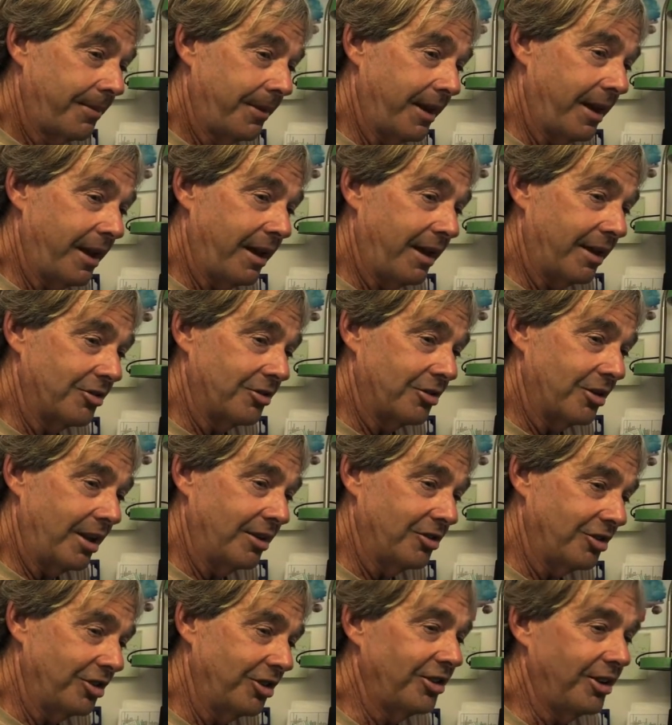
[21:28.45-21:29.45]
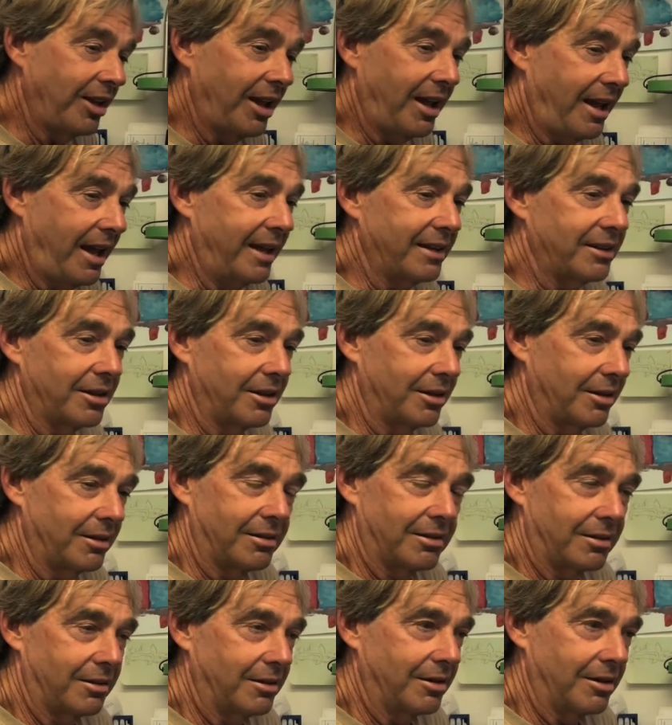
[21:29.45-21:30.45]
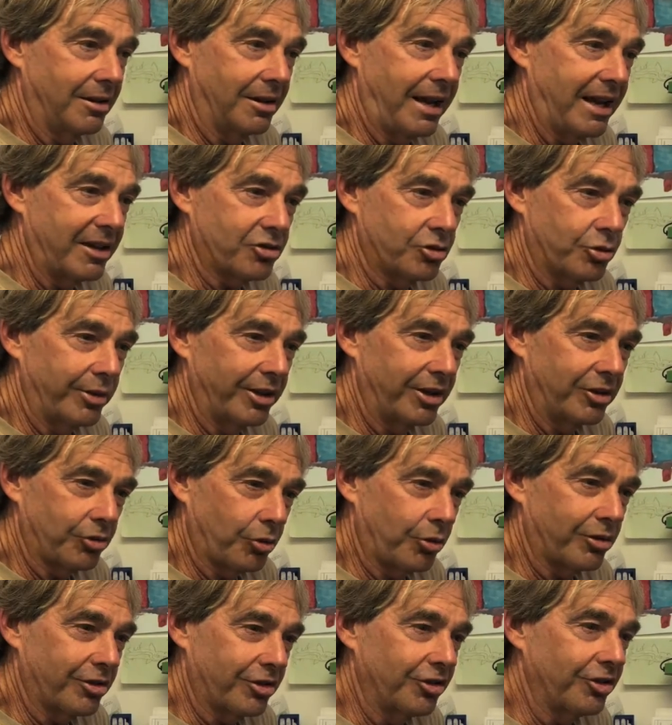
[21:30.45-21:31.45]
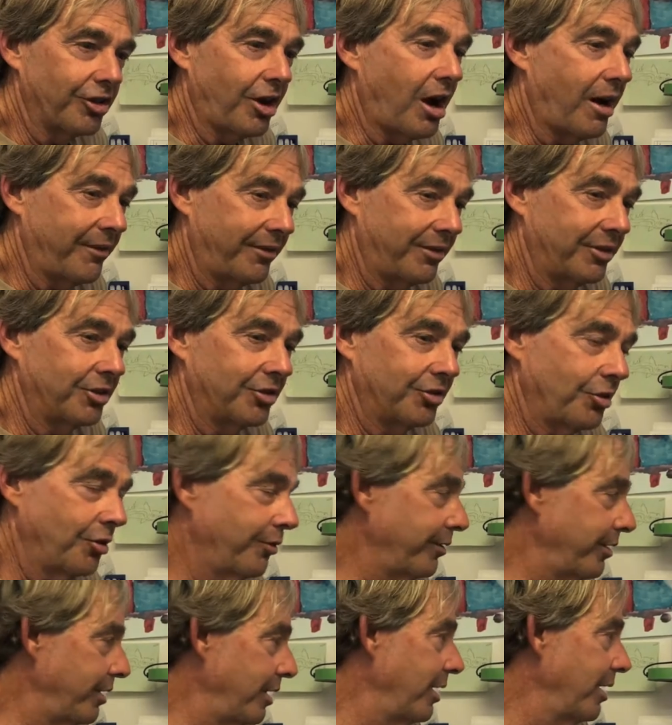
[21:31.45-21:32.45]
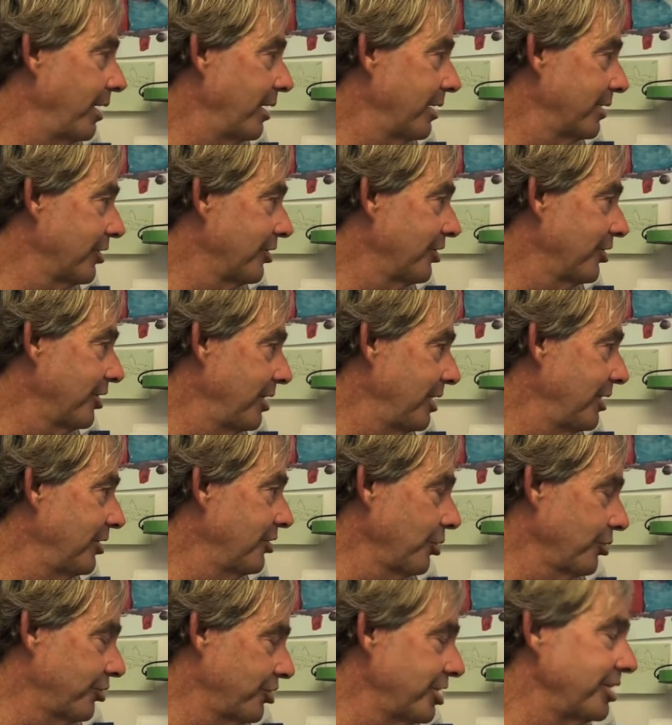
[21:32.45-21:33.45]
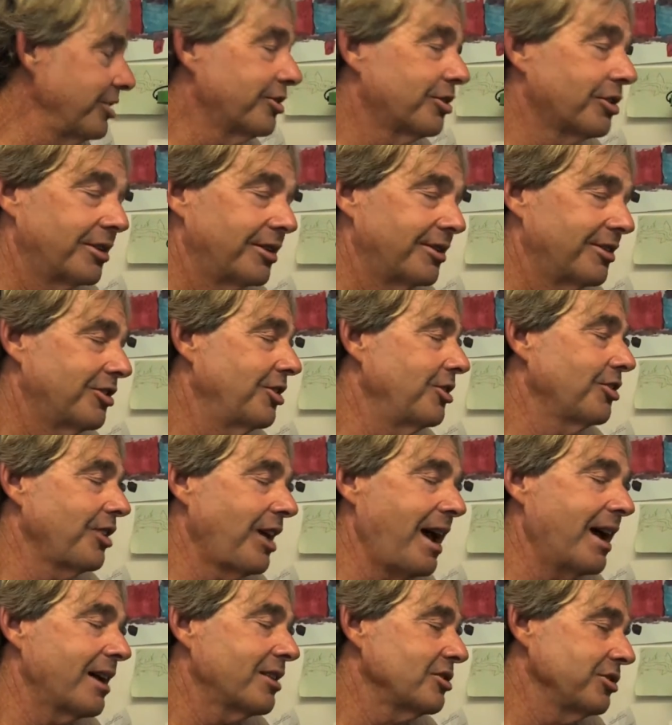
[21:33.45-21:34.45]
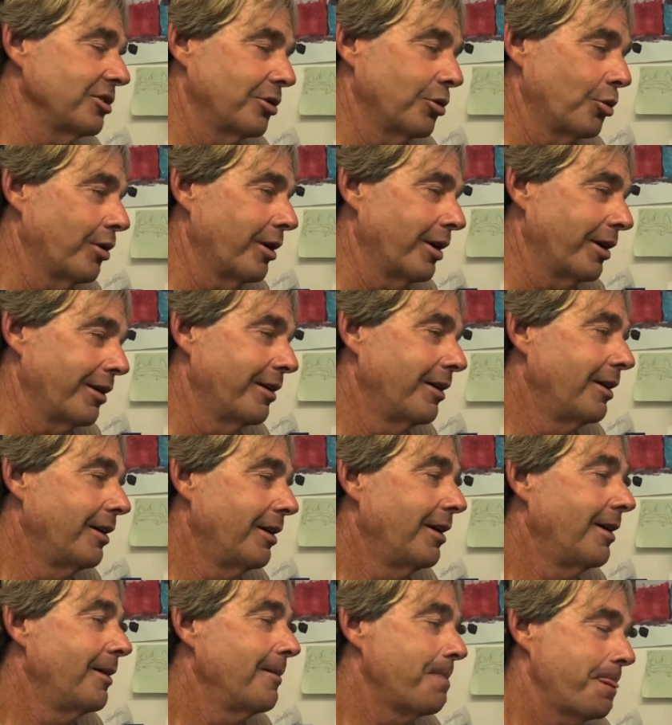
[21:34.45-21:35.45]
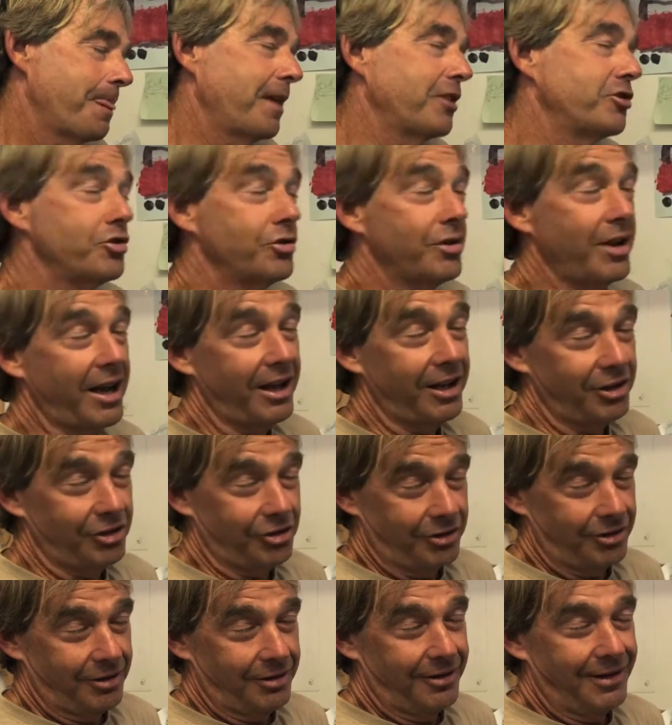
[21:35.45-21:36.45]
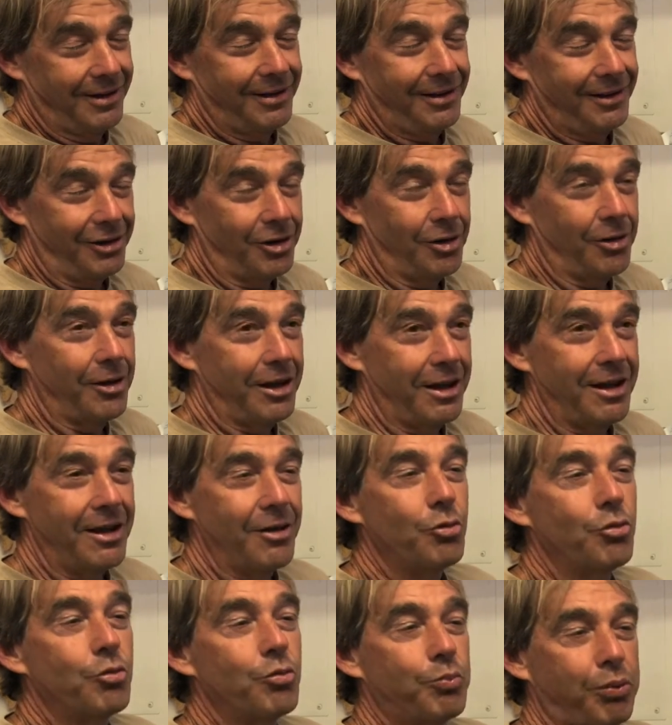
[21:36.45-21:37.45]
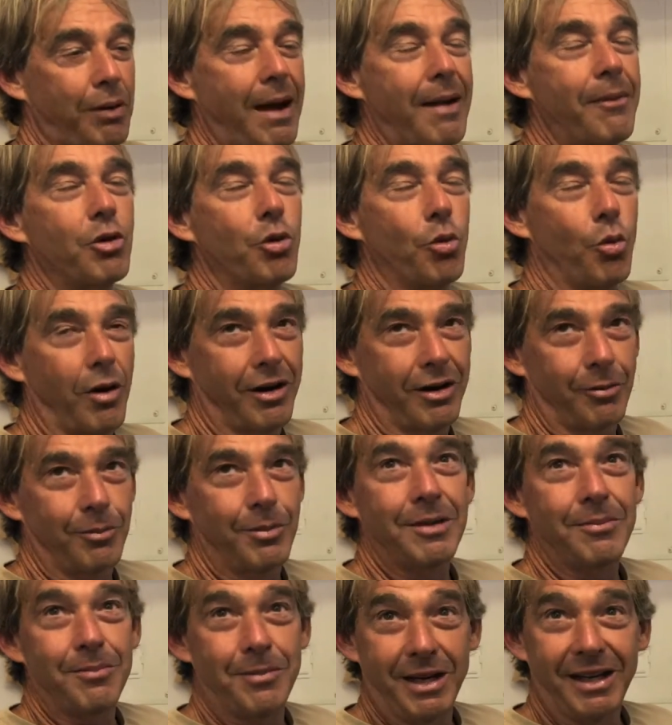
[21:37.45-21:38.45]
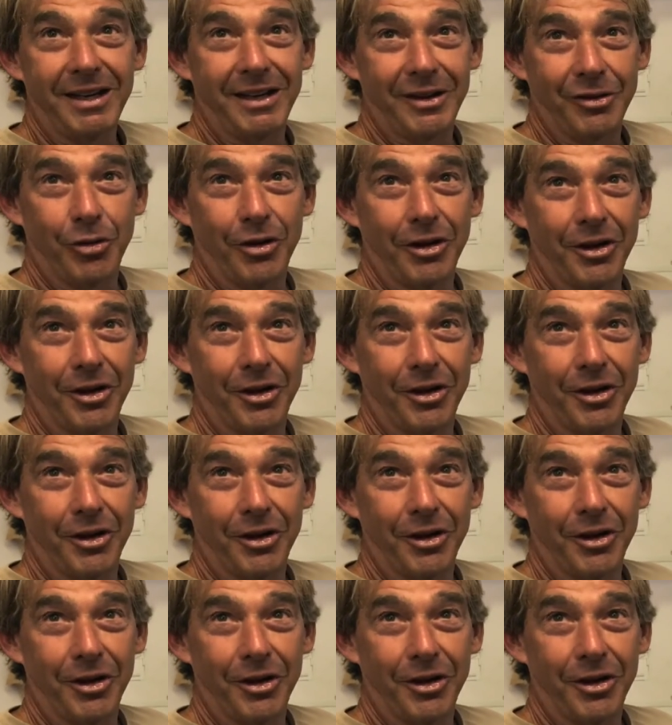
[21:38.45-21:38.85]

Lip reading: Yeah, and she's at the natural resources office over there at the city. So she's actually the one that you guys, you know, probably want to be meeting with.